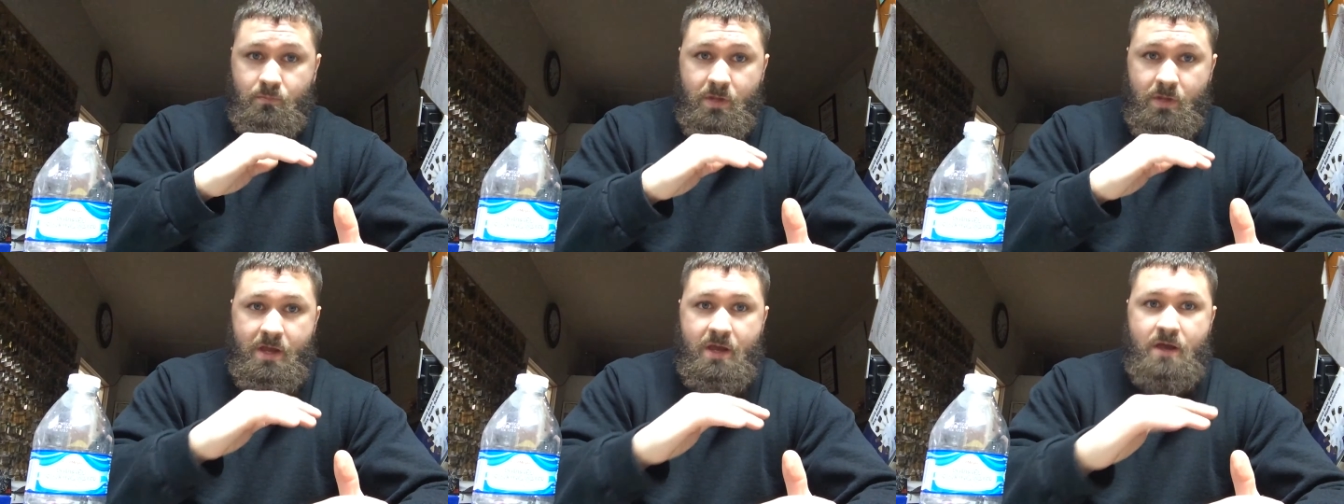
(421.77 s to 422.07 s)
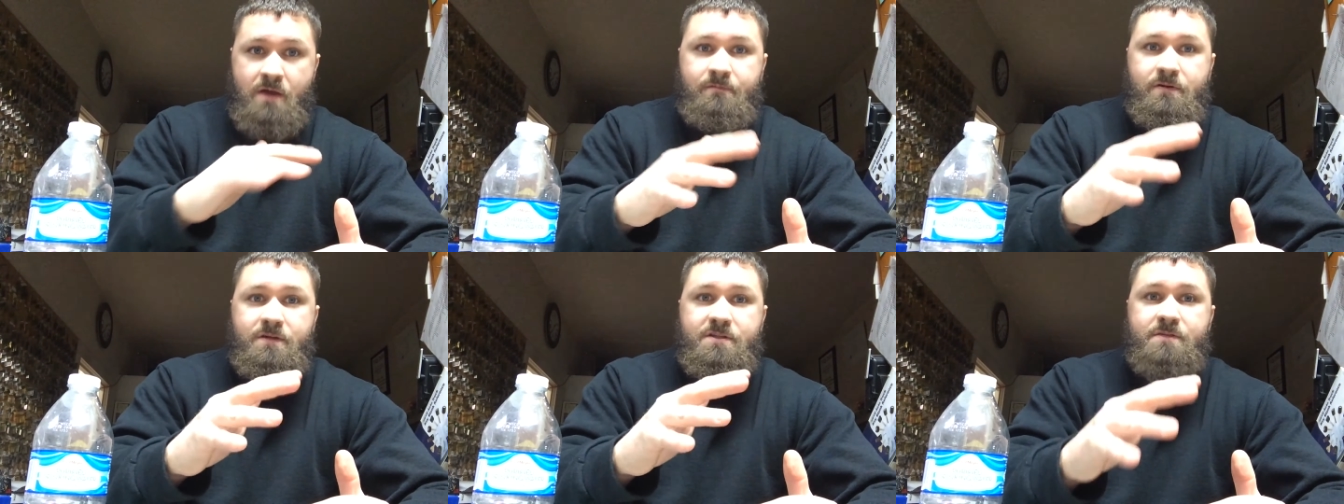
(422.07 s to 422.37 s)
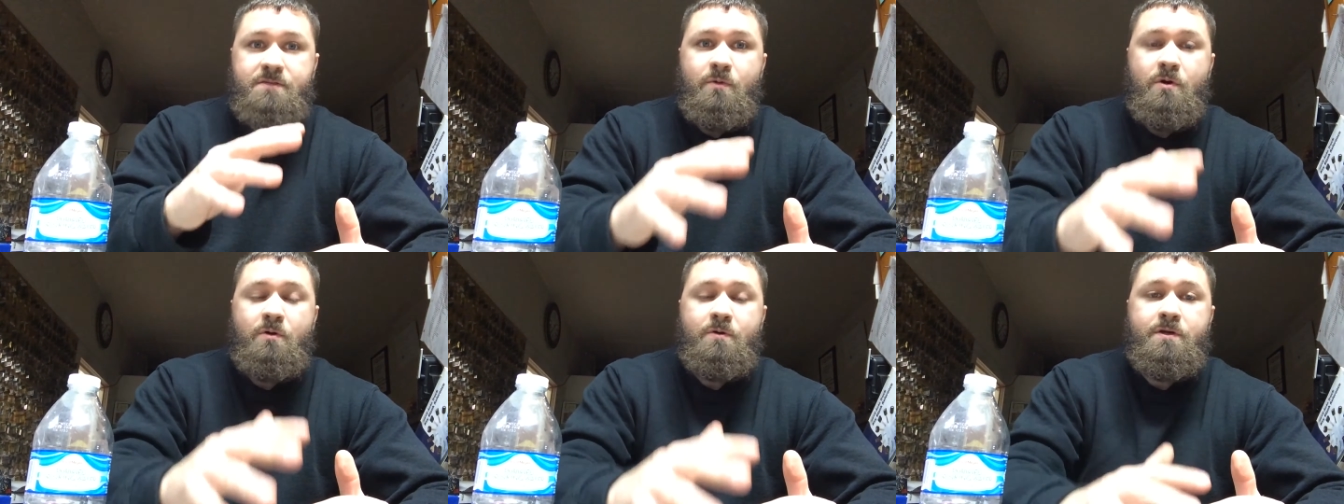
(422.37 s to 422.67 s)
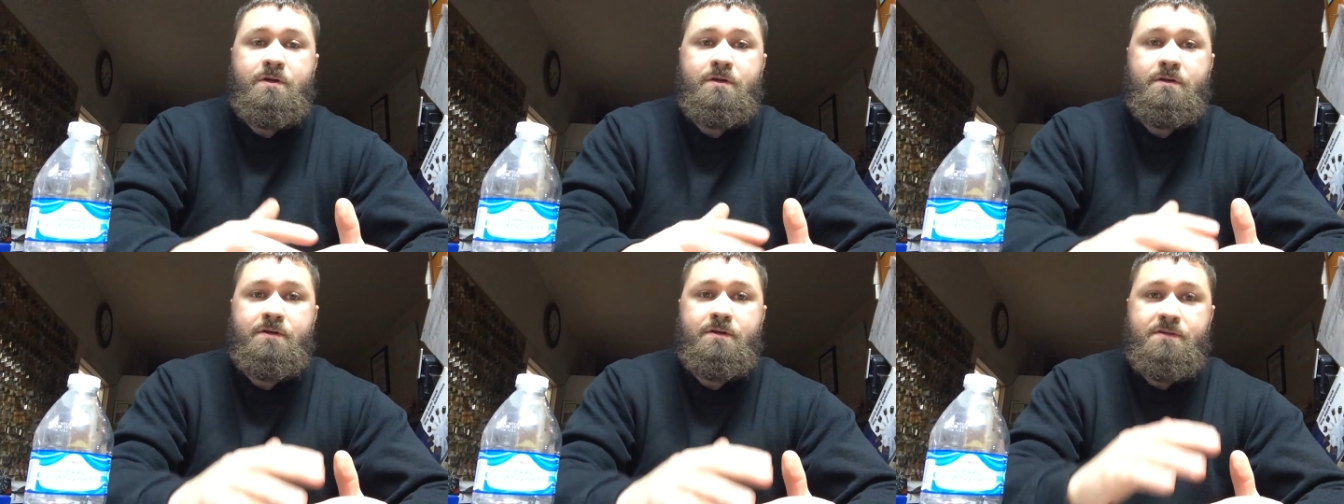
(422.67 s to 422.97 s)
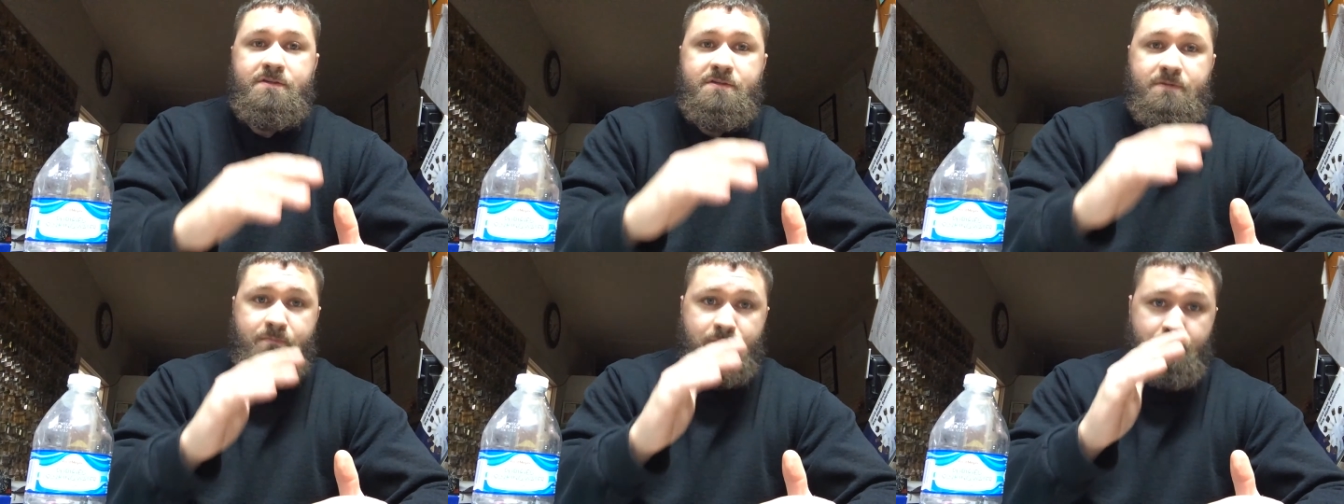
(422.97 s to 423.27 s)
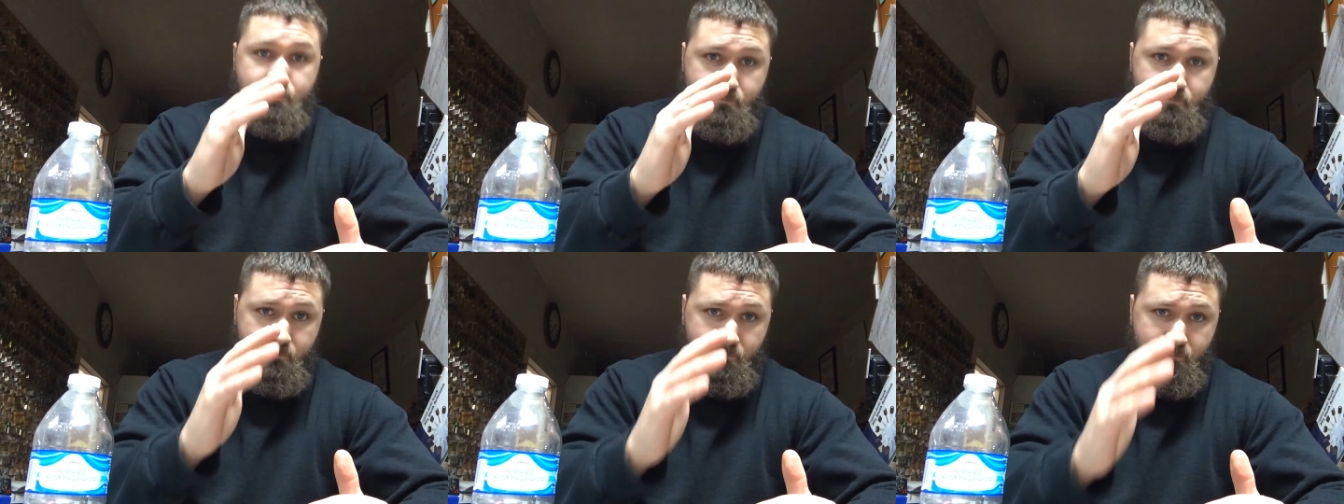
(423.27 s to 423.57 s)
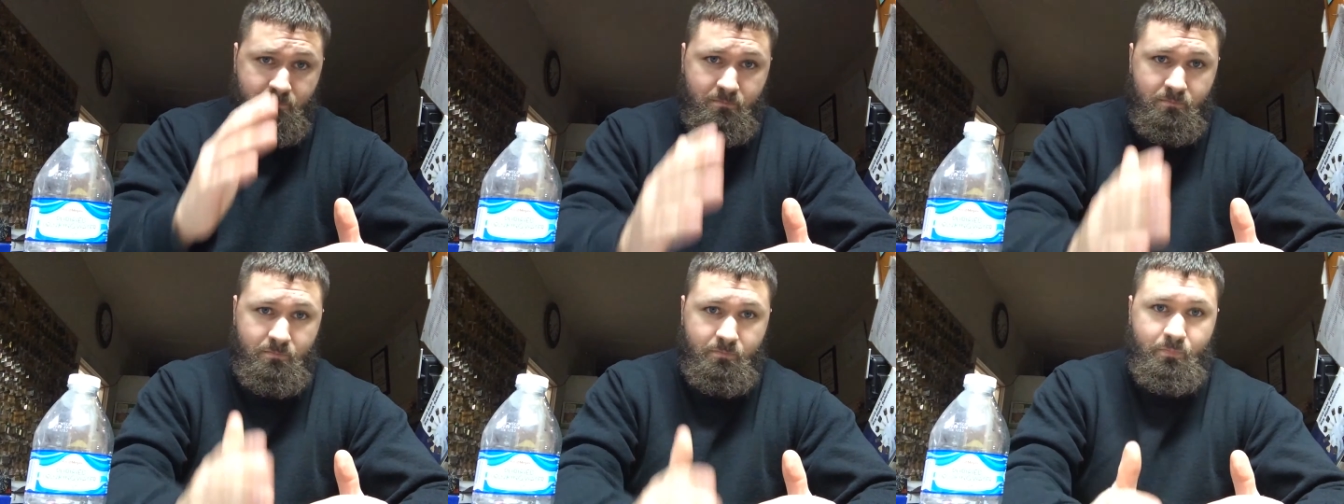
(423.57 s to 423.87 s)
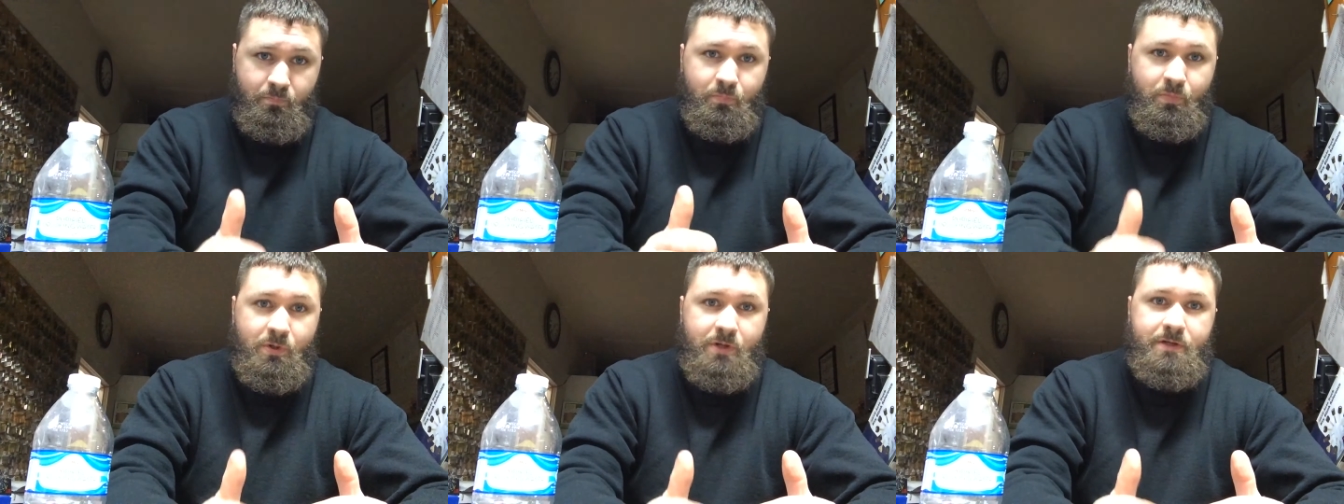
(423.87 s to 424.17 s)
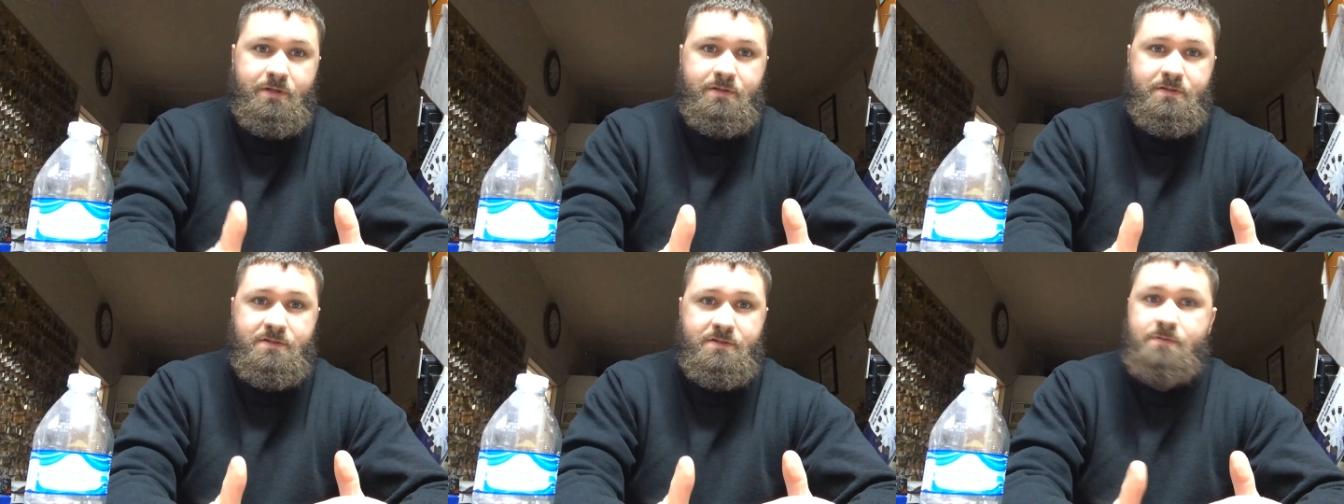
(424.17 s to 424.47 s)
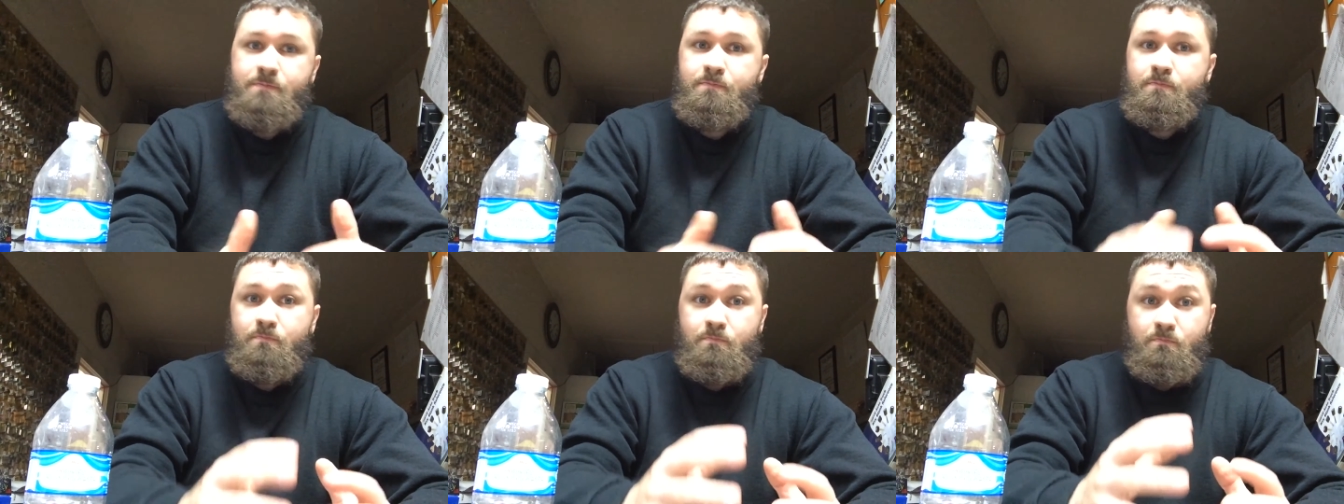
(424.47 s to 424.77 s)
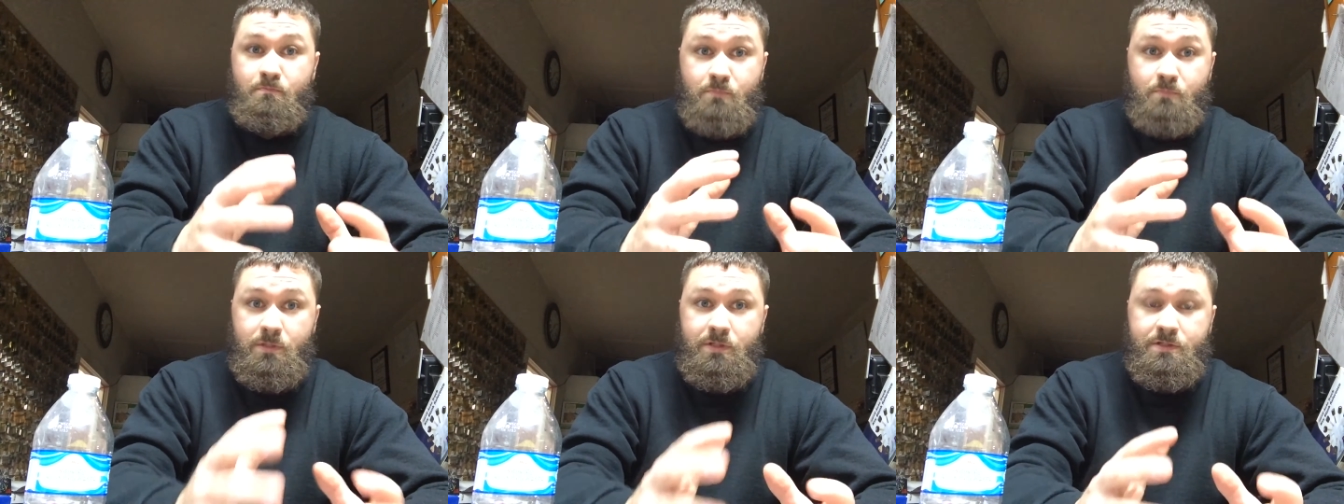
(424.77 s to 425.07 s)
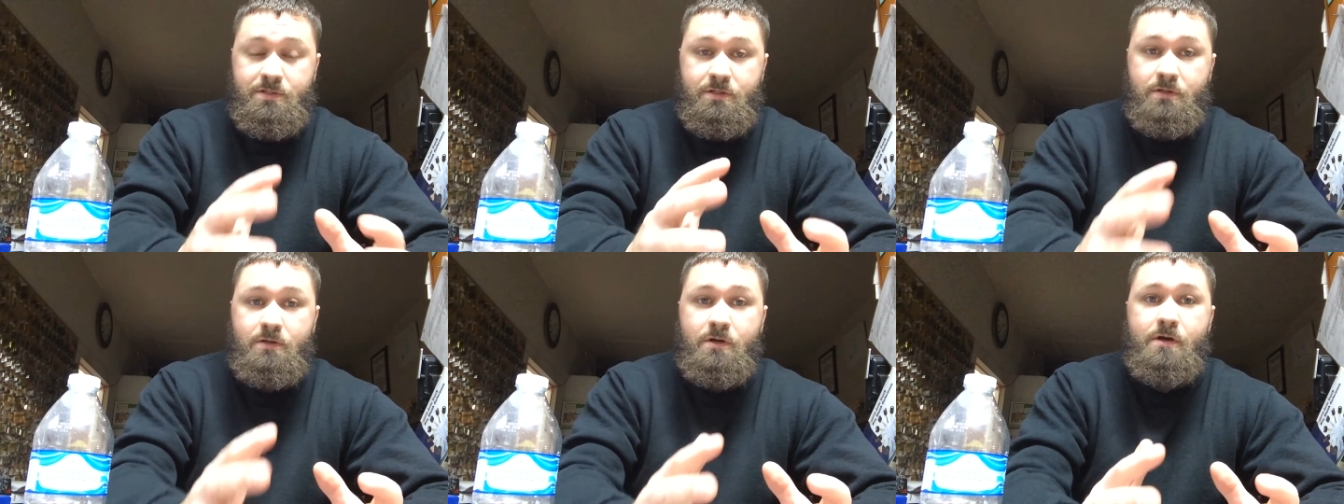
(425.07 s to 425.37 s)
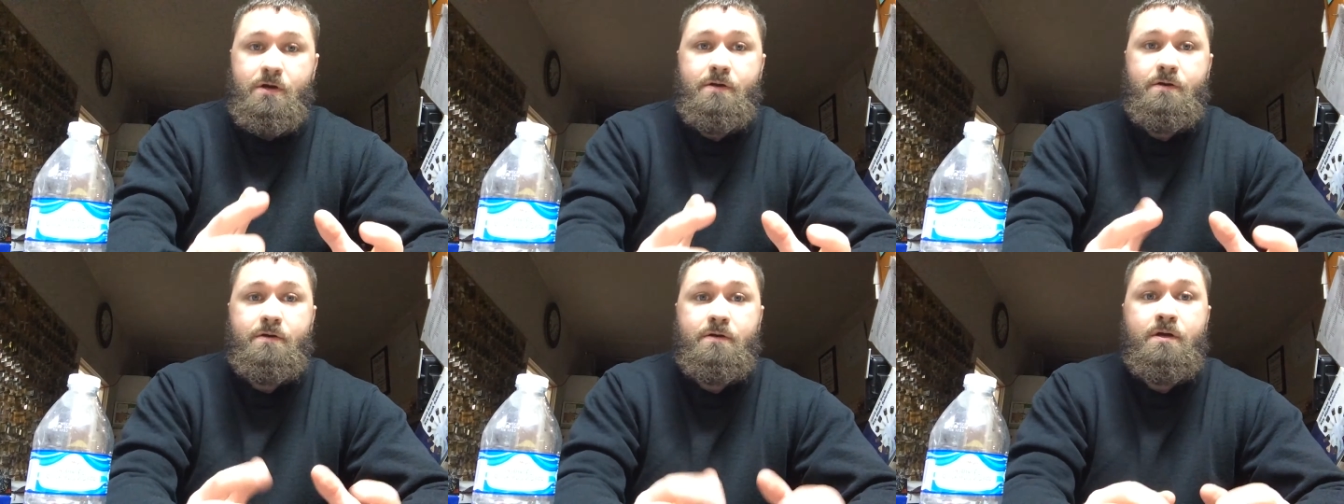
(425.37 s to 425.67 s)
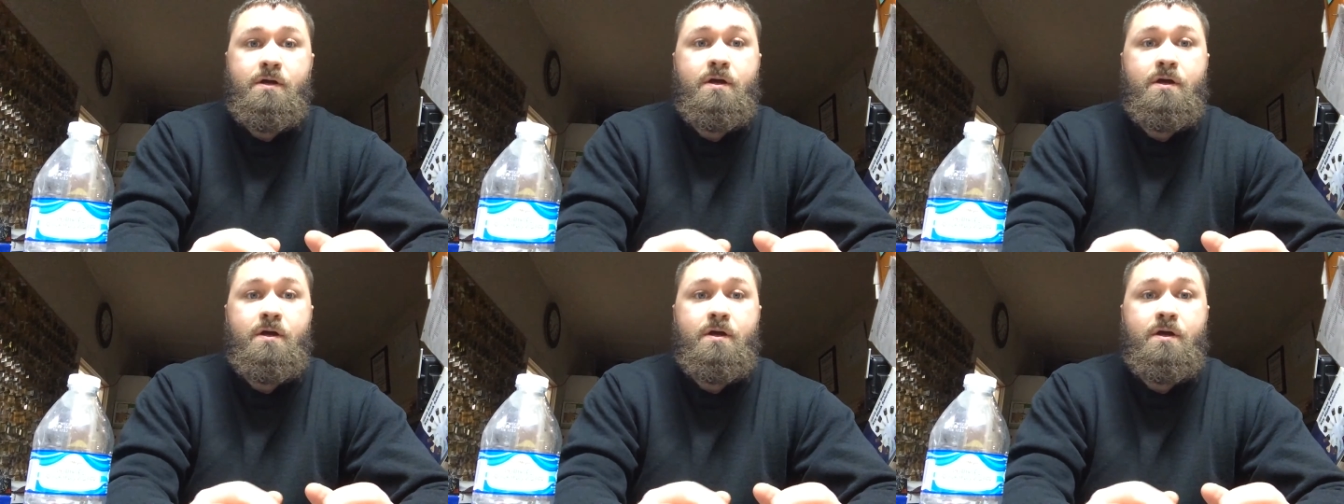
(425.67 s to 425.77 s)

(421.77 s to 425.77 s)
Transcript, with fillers: heavy smokiness, but it's it's good.